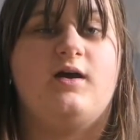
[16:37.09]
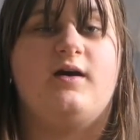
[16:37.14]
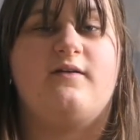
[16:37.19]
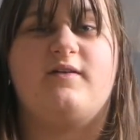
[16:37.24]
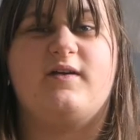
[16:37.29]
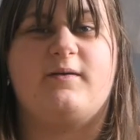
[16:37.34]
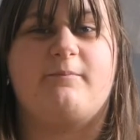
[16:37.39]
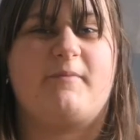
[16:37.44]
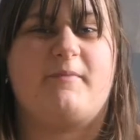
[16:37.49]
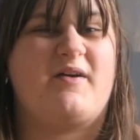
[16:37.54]
I
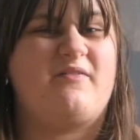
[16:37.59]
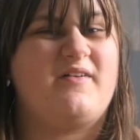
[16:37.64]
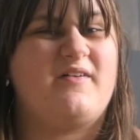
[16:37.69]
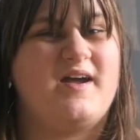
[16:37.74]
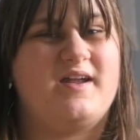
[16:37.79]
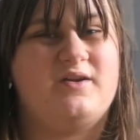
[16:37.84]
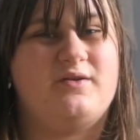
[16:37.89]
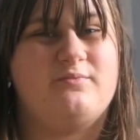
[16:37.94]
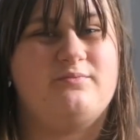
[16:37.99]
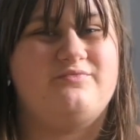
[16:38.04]
think, my
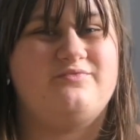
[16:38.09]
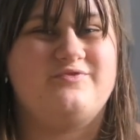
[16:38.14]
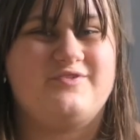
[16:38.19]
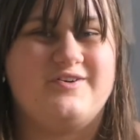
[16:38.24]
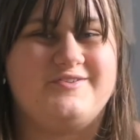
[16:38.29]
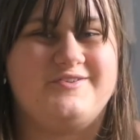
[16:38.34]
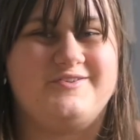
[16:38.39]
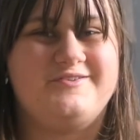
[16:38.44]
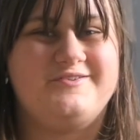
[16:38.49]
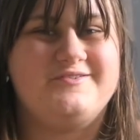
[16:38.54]
final
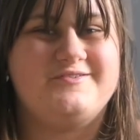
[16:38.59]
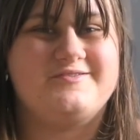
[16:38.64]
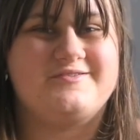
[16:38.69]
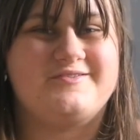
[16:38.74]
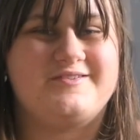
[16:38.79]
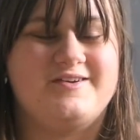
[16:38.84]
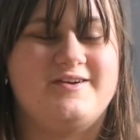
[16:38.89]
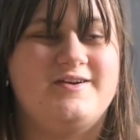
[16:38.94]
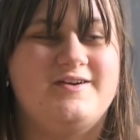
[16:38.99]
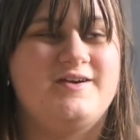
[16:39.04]

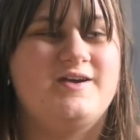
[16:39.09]
product,